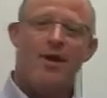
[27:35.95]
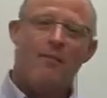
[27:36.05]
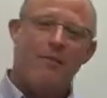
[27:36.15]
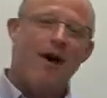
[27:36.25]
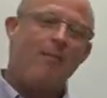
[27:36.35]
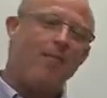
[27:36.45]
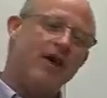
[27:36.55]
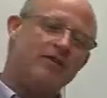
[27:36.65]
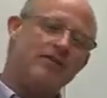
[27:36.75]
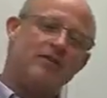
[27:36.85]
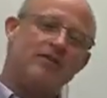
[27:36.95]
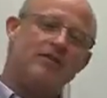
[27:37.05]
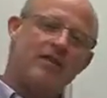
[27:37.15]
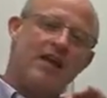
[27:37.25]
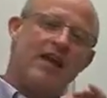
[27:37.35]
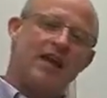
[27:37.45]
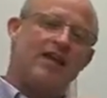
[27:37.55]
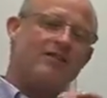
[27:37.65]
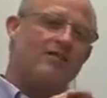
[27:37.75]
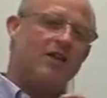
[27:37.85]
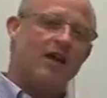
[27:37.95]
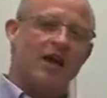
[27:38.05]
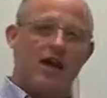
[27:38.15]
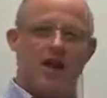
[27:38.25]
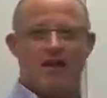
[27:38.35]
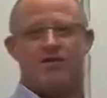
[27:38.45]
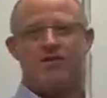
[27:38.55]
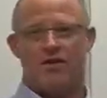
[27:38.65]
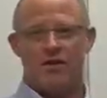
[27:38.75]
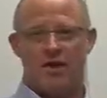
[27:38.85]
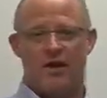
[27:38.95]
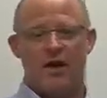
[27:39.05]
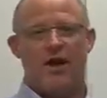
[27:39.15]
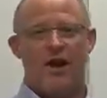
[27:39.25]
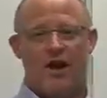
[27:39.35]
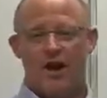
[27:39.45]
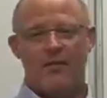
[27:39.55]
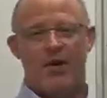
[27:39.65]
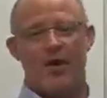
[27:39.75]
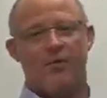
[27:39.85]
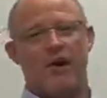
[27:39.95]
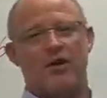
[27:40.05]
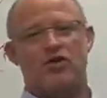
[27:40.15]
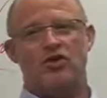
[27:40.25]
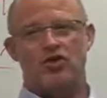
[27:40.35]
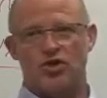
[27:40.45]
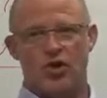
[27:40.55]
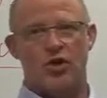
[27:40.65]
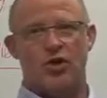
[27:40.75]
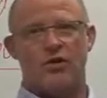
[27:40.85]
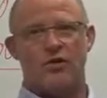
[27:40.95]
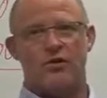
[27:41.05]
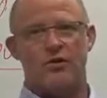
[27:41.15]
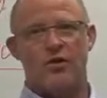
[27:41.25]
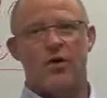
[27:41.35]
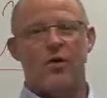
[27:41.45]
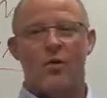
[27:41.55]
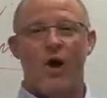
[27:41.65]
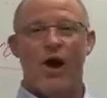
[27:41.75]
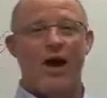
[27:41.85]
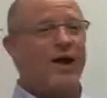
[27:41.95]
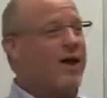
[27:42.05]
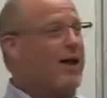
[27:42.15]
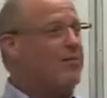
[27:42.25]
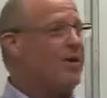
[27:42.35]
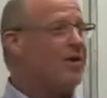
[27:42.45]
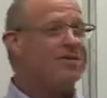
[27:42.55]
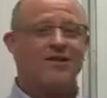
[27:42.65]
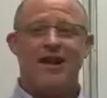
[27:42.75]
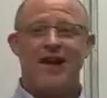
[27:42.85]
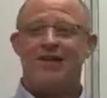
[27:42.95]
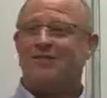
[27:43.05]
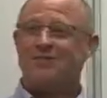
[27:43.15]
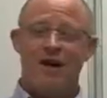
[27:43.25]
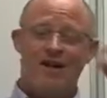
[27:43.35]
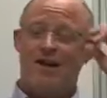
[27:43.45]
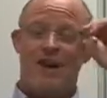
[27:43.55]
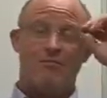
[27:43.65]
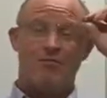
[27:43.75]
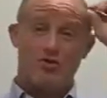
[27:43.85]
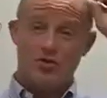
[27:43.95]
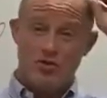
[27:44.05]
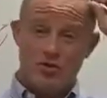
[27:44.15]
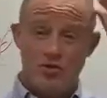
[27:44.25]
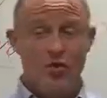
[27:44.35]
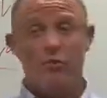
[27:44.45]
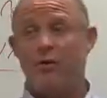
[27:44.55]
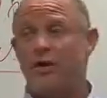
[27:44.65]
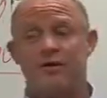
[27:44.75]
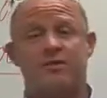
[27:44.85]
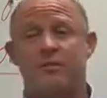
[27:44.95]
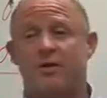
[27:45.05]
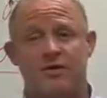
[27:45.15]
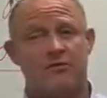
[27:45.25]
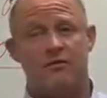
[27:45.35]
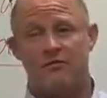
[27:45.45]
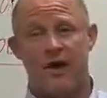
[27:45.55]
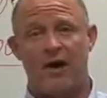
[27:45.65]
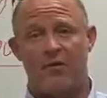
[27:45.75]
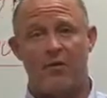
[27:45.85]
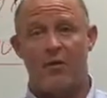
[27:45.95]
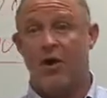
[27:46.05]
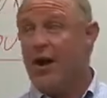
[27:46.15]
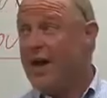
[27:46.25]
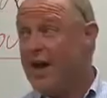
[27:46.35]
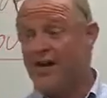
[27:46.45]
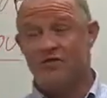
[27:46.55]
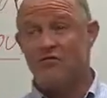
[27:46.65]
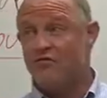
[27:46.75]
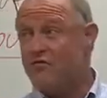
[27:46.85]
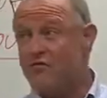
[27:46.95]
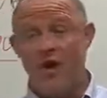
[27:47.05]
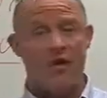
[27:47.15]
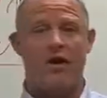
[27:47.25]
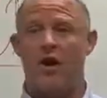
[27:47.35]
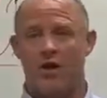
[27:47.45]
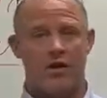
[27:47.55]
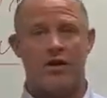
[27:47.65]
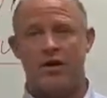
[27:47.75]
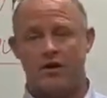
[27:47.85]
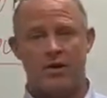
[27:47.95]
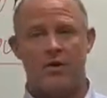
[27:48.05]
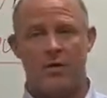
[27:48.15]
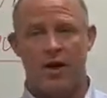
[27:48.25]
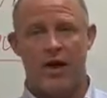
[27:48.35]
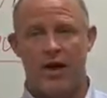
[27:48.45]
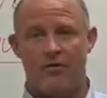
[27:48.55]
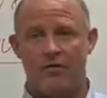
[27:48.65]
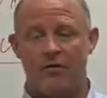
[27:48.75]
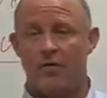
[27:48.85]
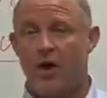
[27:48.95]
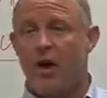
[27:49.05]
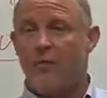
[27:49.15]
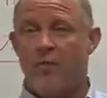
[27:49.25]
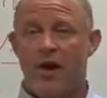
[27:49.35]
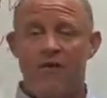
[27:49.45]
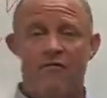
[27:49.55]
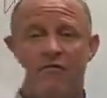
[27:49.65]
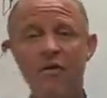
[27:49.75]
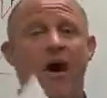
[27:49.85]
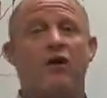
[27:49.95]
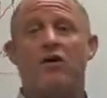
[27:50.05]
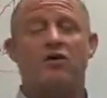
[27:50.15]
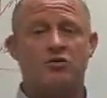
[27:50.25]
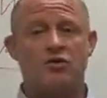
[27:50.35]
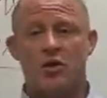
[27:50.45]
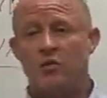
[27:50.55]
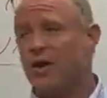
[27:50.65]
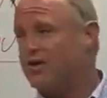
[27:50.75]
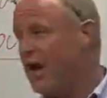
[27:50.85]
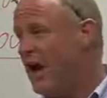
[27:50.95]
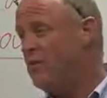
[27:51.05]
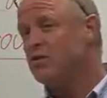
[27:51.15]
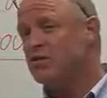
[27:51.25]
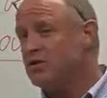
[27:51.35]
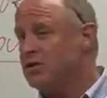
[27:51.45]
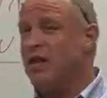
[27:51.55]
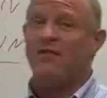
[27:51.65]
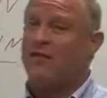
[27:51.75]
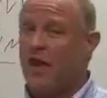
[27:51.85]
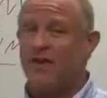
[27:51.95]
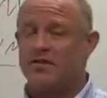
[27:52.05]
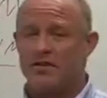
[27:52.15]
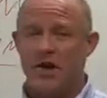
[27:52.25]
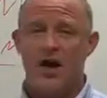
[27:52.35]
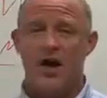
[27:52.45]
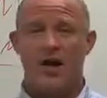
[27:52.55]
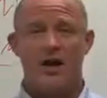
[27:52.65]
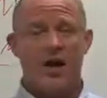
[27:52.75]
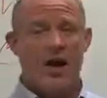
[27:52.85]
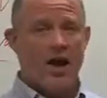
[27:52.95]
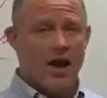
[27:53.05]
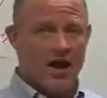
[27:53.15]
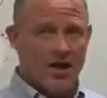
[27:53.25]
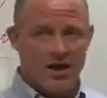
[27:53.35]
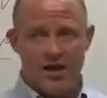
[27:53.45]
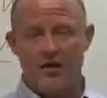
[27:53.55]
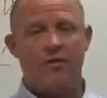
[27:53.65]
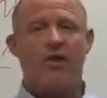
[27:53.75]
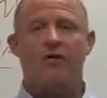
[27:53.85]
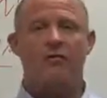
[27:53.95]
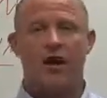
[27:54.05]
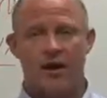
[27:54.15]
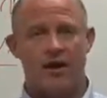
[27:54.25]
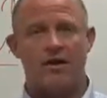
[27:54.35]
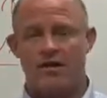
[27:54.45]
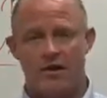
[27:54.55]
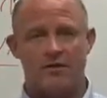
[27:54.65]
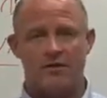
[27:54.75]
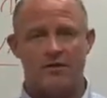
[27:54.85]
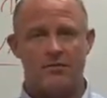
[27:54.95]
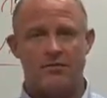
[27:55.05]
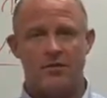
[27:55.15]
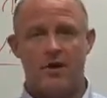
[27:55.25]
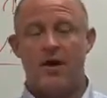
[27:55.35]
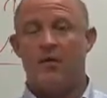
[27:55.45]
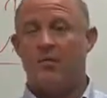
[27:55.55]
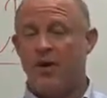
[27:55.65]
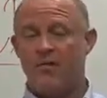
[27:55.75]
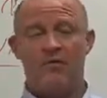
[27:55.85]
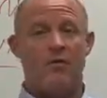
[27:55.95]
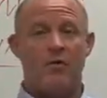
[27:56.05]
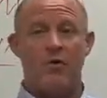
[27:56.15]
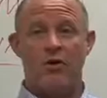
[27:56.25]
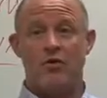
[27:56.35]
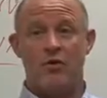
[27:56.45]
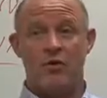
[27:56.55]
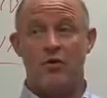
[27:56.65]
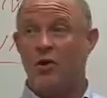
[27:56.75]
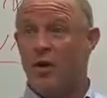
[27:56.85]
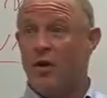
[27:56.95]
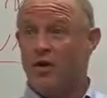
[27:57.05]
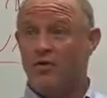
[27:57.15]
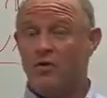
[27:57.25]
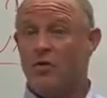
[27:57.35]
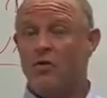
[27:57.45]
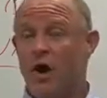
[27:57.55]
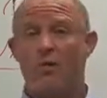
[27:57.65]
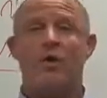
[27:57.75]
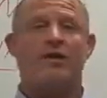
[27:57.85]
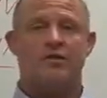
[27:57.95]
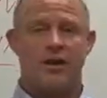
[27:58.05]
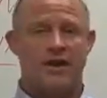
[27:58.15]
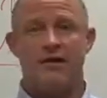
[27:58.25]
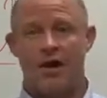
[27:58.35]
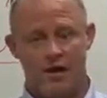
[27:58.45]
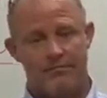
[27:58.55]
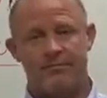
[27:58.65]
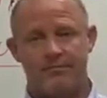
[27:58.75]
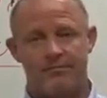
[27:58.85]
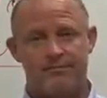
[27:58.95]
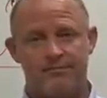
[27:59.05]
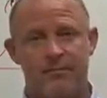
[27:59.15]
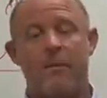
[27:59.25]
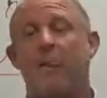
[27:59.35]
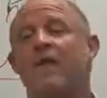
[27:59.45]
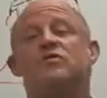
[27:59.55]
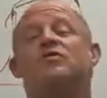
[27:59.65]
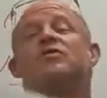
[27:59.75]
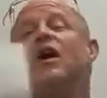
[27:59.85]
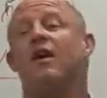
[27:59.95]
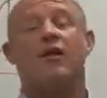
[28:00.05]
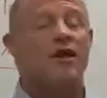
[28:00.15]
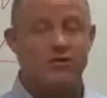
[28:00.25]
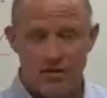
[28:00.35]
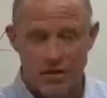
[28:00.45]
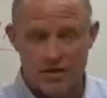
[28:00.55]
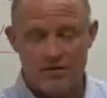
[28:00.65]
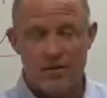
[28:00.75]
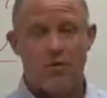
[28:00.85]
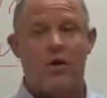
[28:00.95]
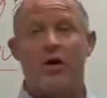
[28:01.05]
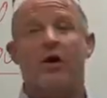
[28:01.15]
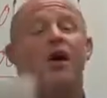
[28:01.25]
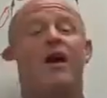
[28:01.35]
My patient ends instantly and I become a jerk. Why? Because guys, my time's stupid expensive and valuable. It is very hard to get done what I have to, but I value you so much, I will set that aside and give undivided attention. But if I'm going to, do not waste that time. This was not a lecture against anyone.